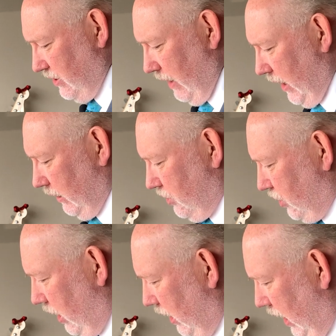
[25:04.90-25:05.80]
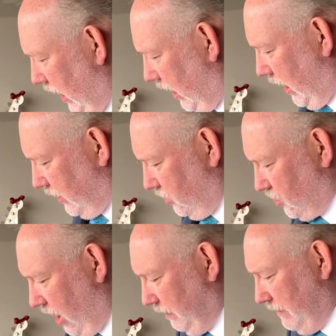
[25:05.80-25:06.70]
to argue
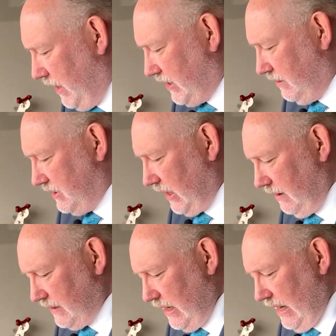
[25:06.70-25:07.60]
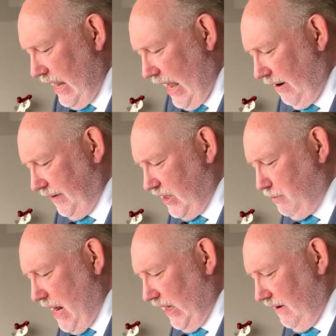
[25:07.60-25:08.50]
sharply amongst themselves, how could
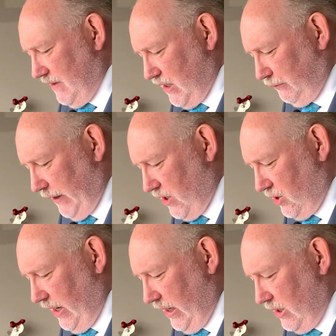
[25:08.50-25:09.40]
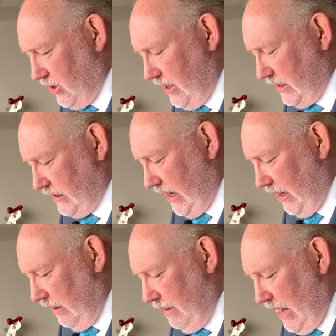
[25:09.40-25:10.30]
this man give us his flesh to eat? And Jesus said
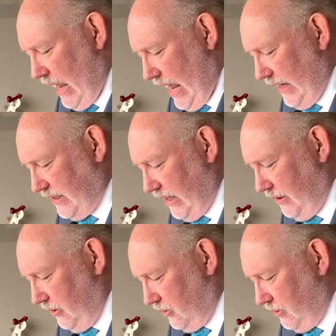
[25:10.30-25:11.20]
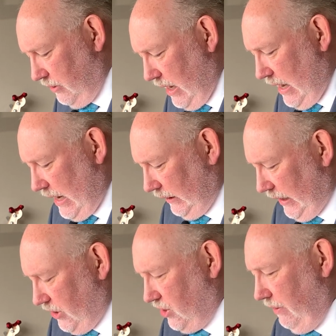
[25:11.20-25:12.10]
to them, I tell you the truth,
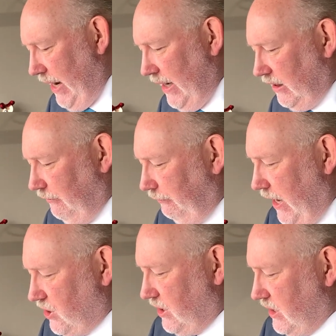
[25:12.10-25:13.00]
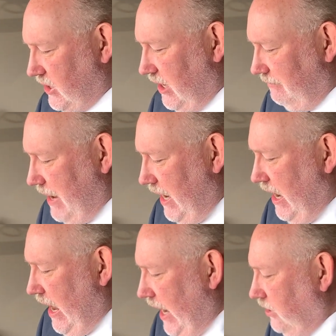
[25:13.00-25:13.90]
unless you eat the flesh of the Son of
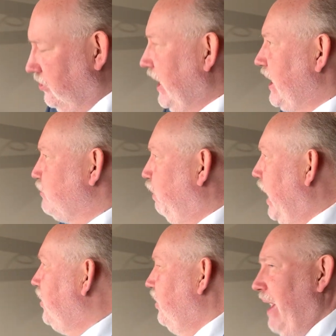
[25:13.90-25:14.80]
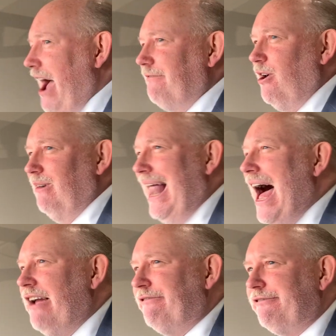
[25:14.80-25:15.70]
Man and drink his blood, you have no
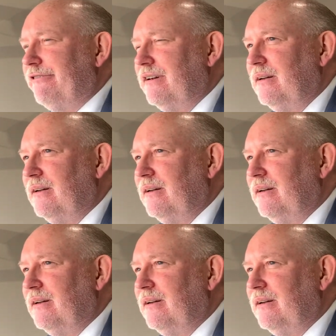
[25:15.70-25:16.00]
life.